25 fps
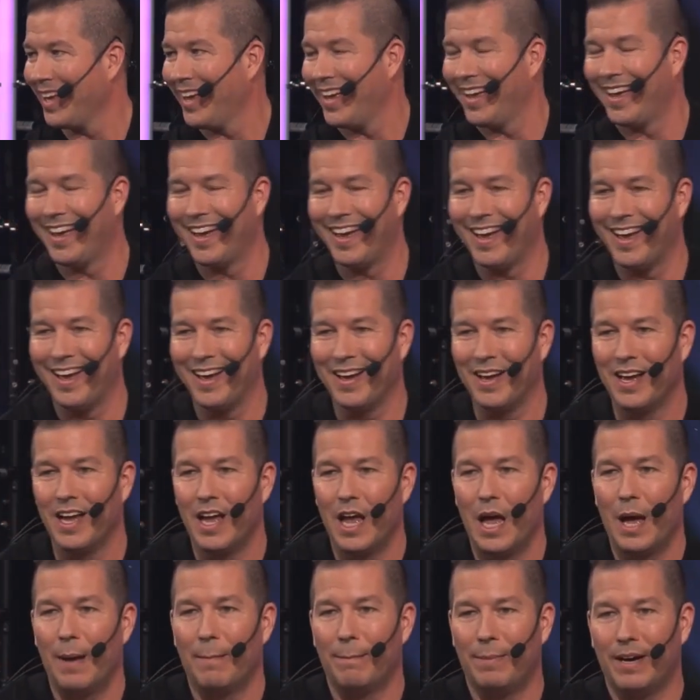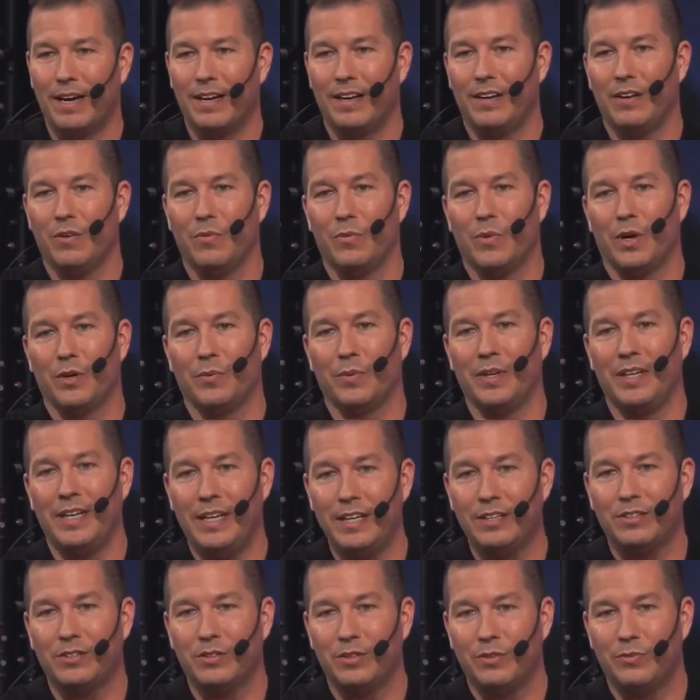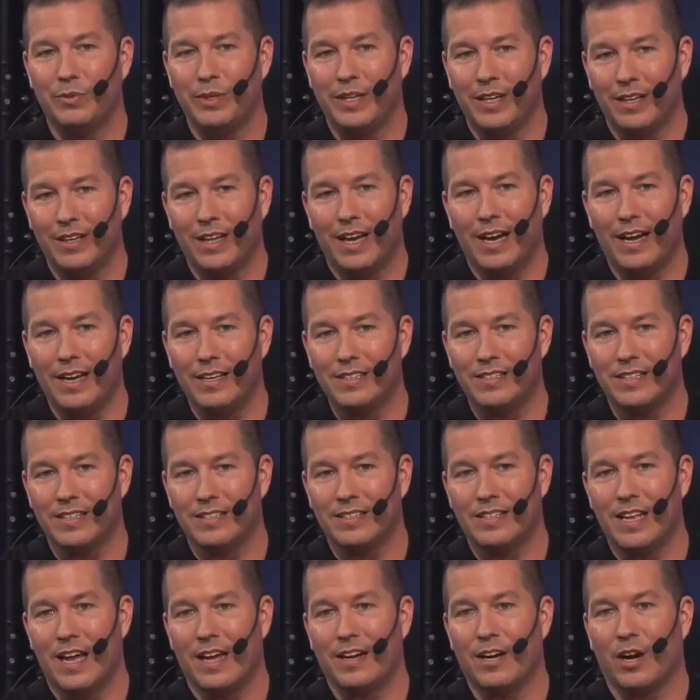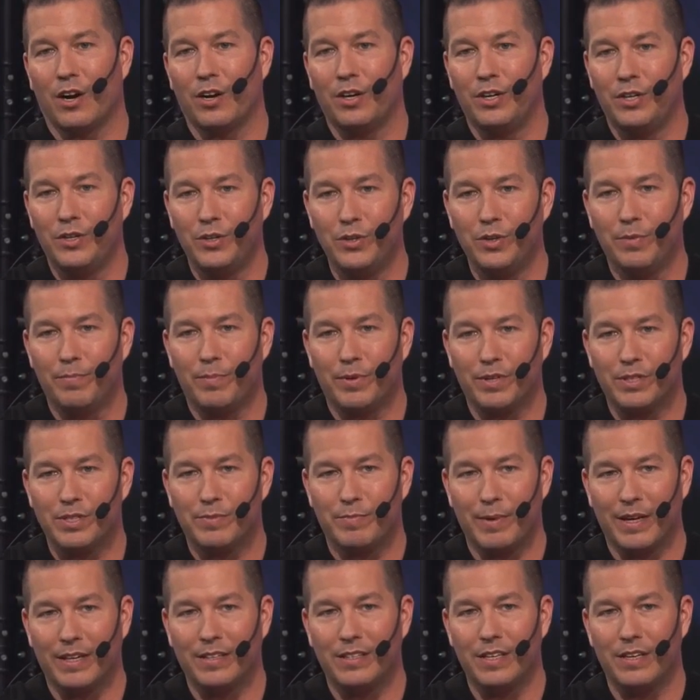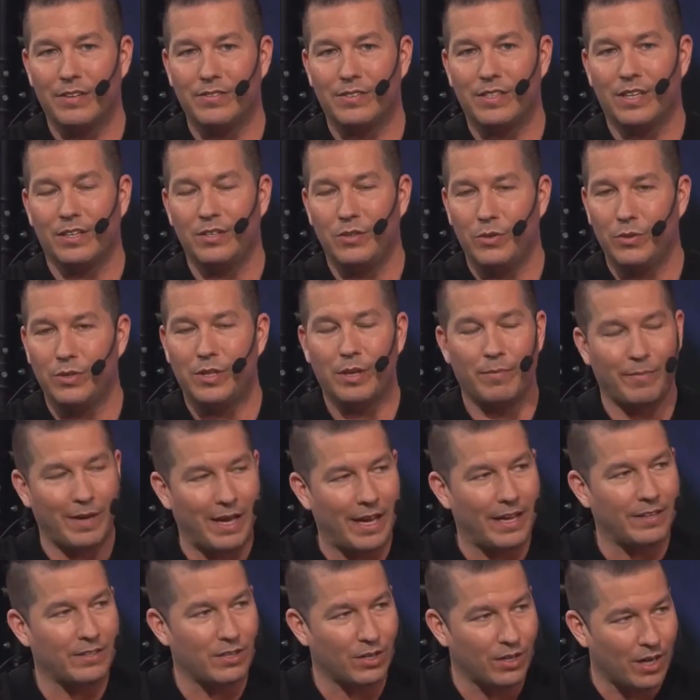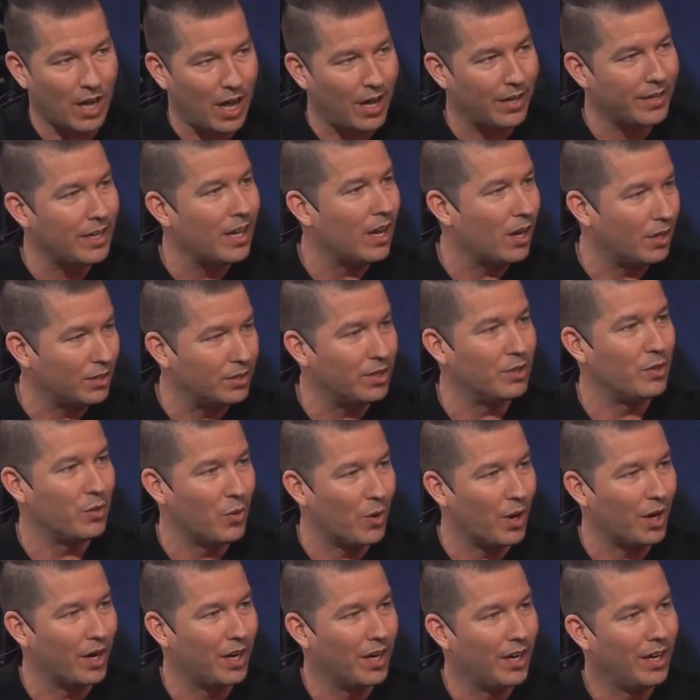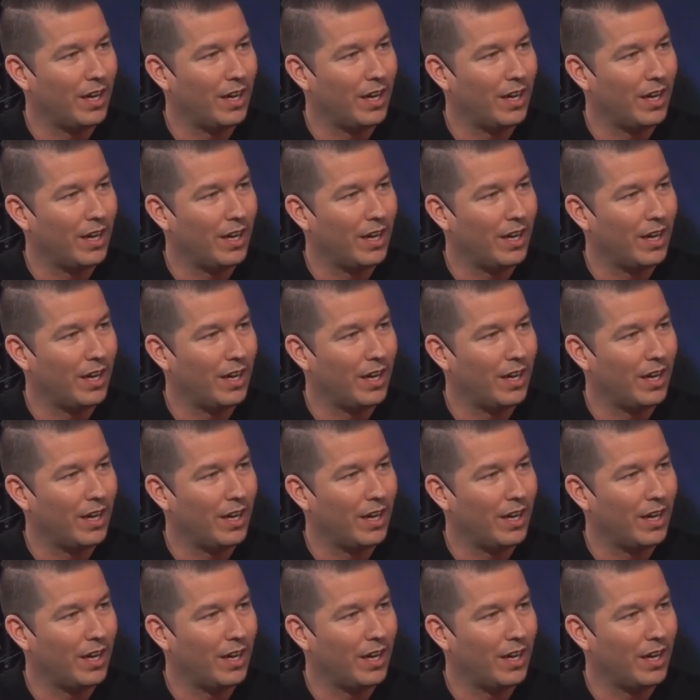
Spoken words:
But what we need to realize is that our new perspectives and new demands are knocking on the door.